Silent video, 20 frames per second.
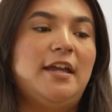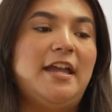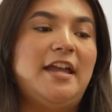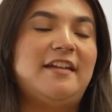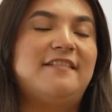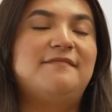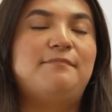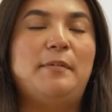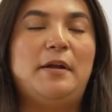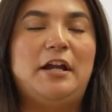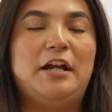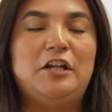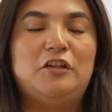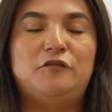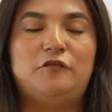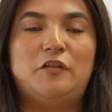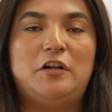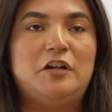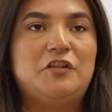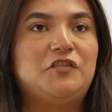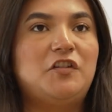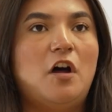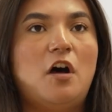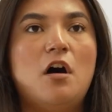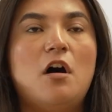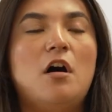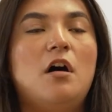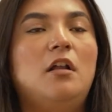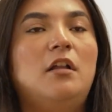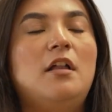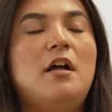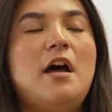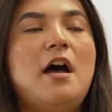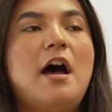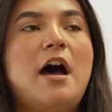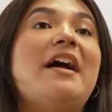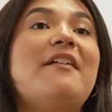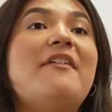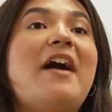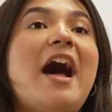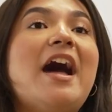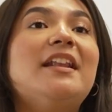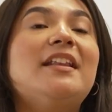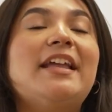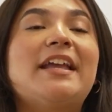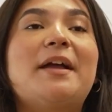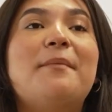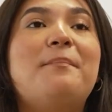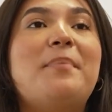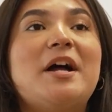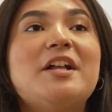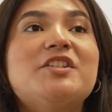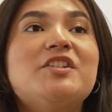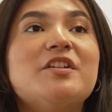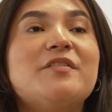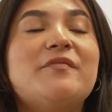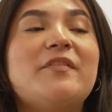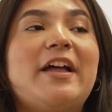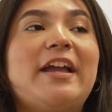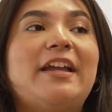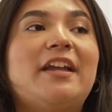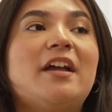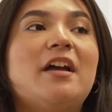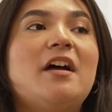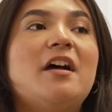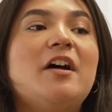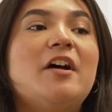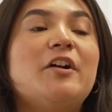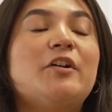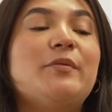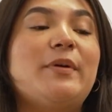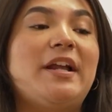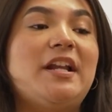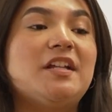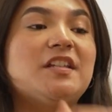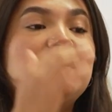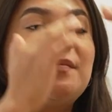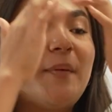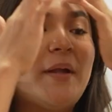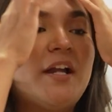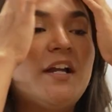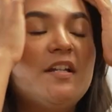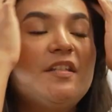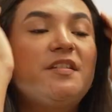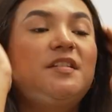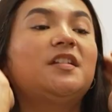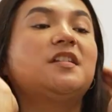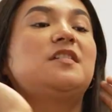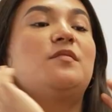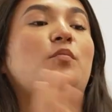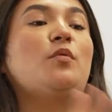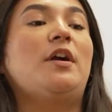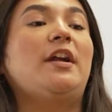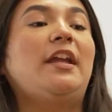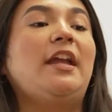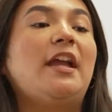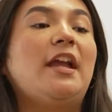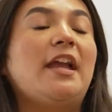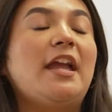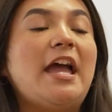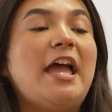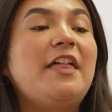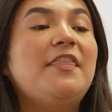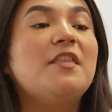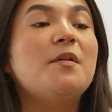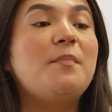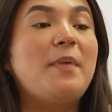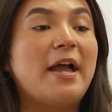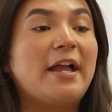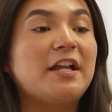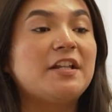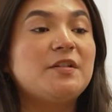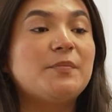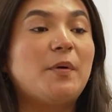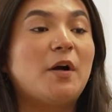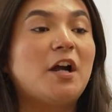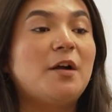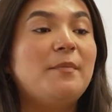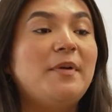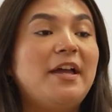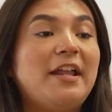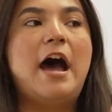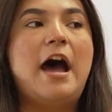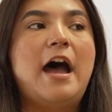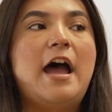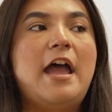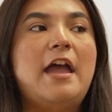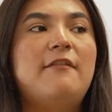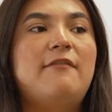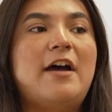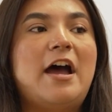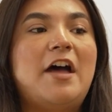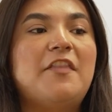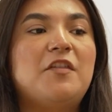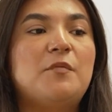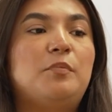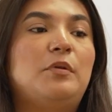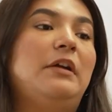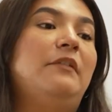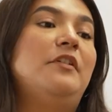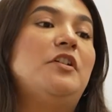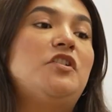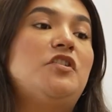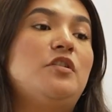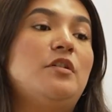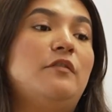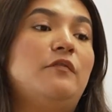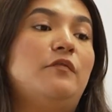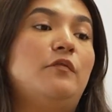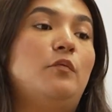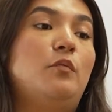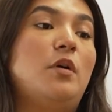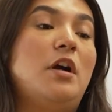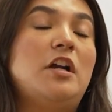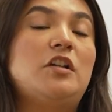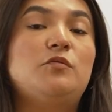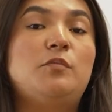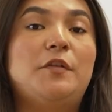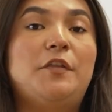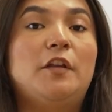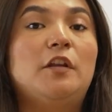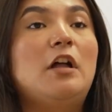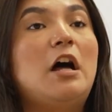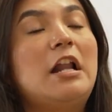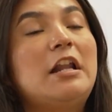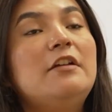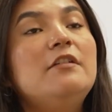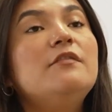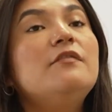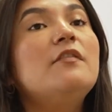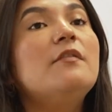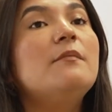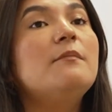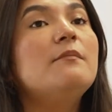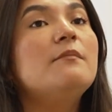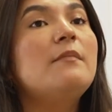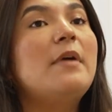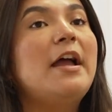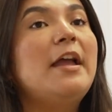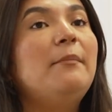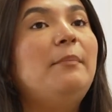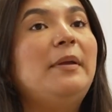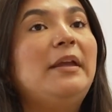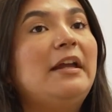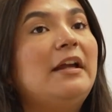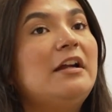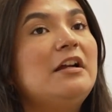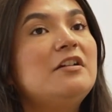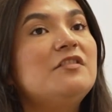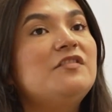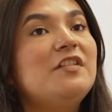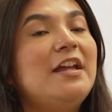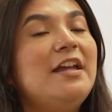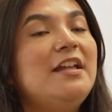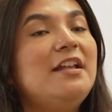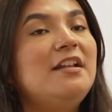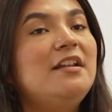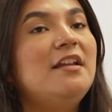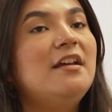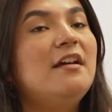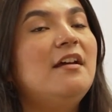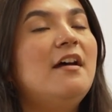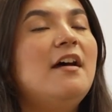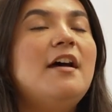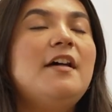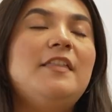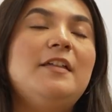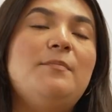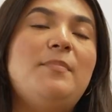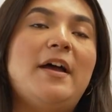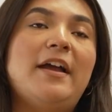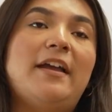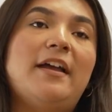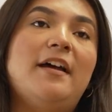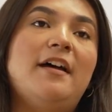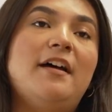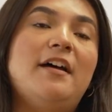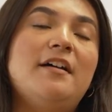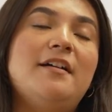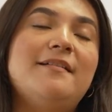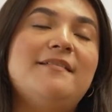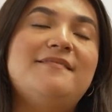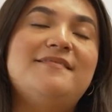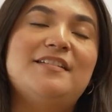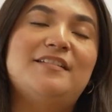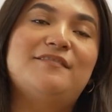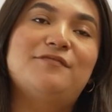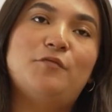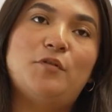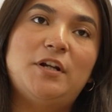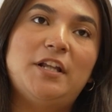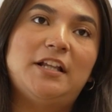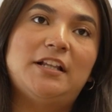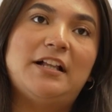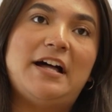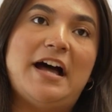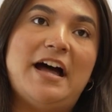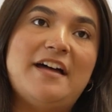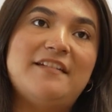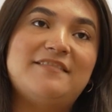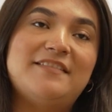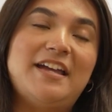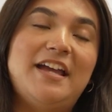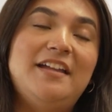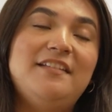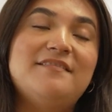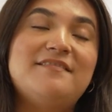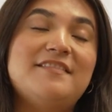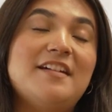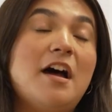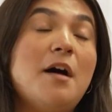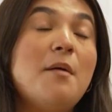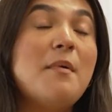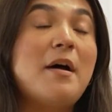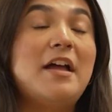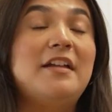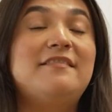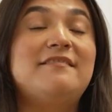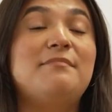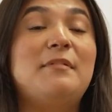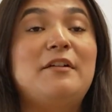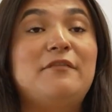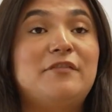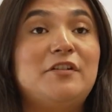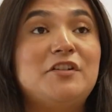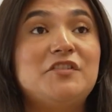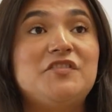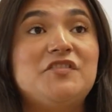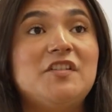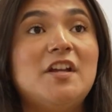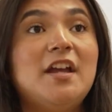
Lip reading: experience for us all. I've had like a bunch of great experiences working in the BECA department. I've had the privilege to have worked with a lot of my peers in the BECA 640 class, and it's my first